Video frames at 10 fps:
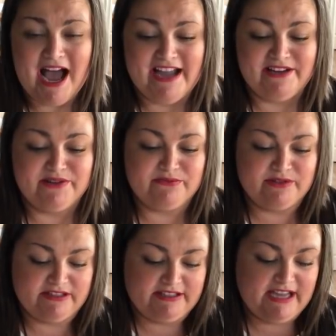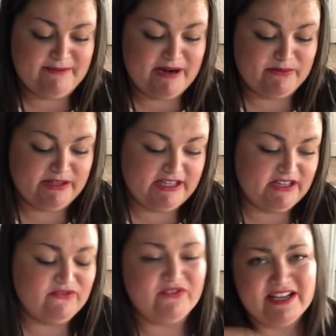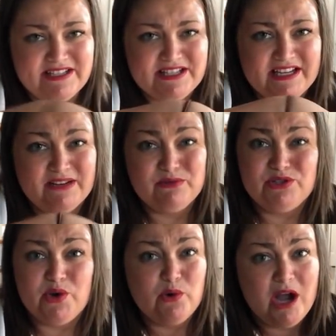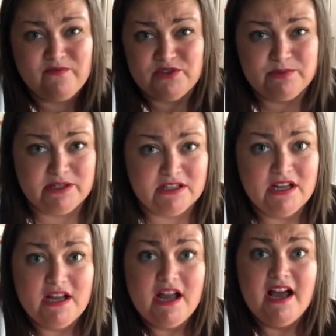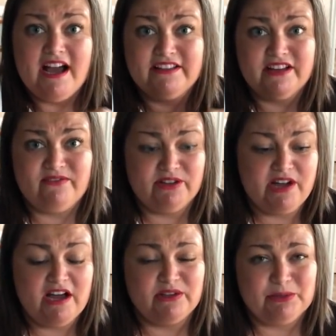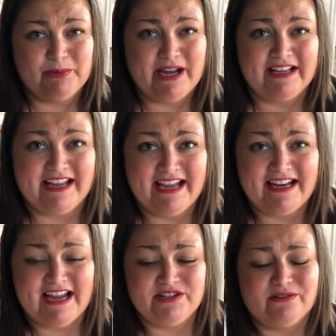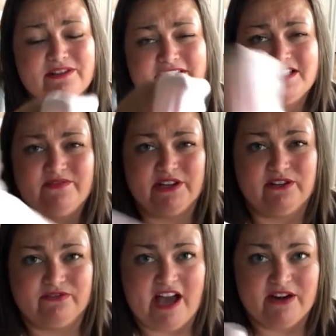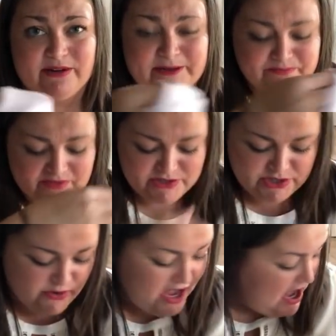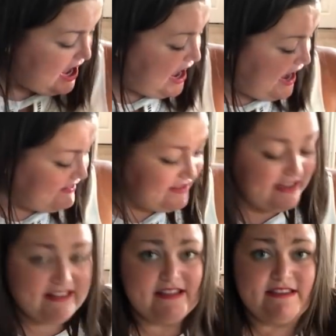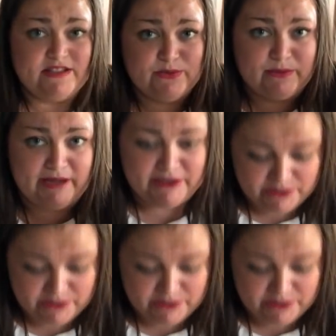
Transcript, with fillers: I don't really, I'm not really convinced. It was so comfortable. I love the color, but again, I don't think it's figure flattering. So I, th I think this one might